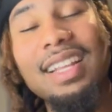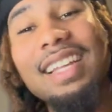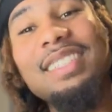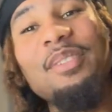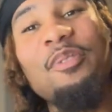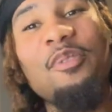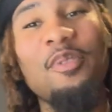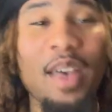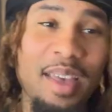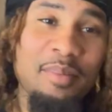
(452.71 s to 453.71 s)
That's a
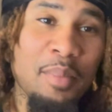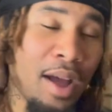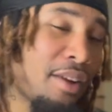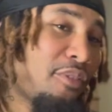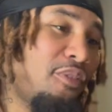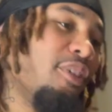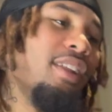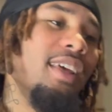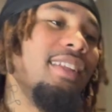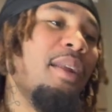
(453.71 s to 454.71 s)
fact, bro. I done felt
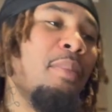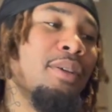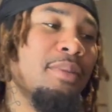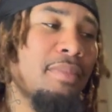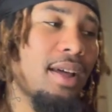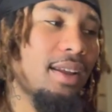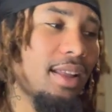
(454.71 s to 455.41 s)
like that about somebody.